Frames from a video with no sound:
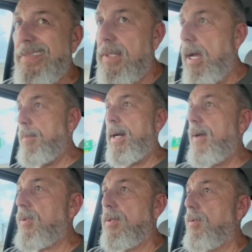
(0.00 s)
I might have
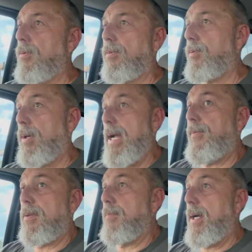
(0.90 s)
to drive
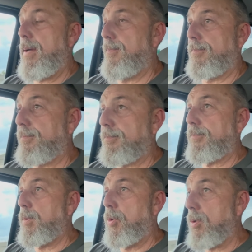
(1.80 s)
with my
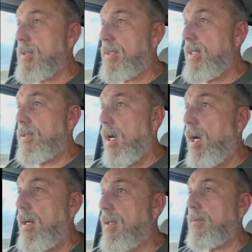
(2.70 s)
emergencies
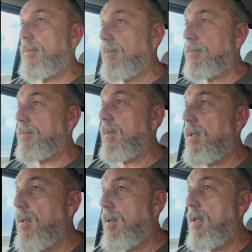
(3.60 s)
on,
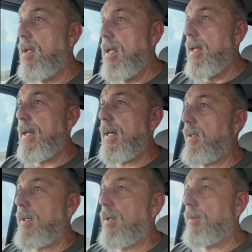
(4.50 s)
and I don't
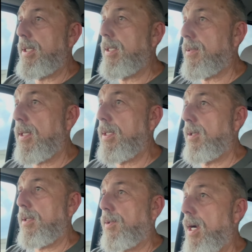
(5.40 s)
know, when you start going
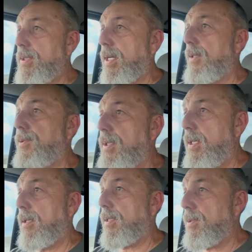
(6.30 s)
to cross country, you
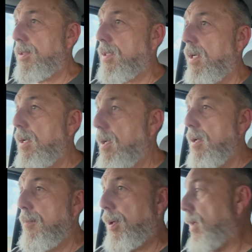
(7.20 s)
know, because there's
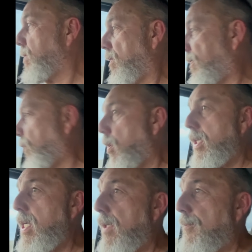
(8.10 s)
parts of the
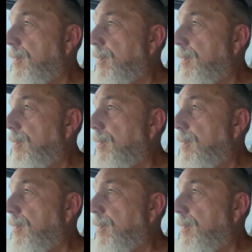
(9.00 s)
40 and